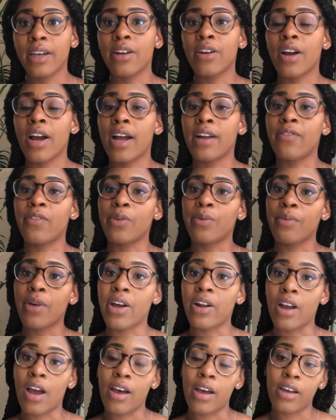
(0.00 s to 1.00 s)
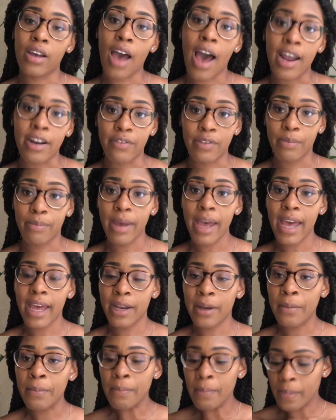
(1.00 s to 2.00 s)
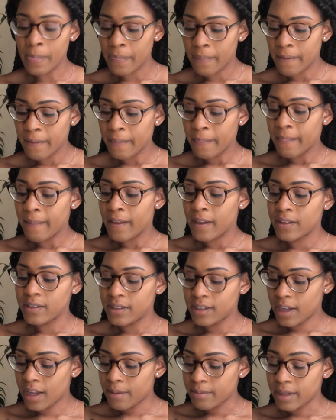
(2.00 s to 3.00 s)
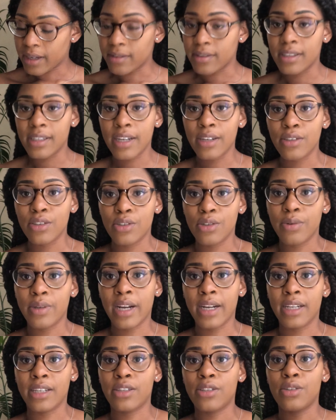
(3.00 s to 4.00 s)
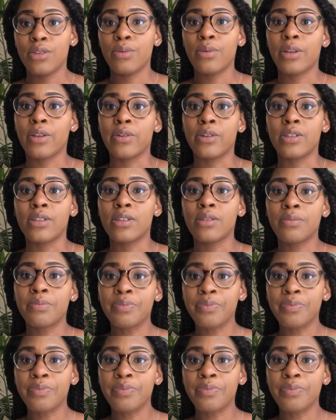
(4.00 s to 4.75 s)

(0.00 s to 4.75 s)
her out of the bed to come downstairs to do what I need to do, whether it's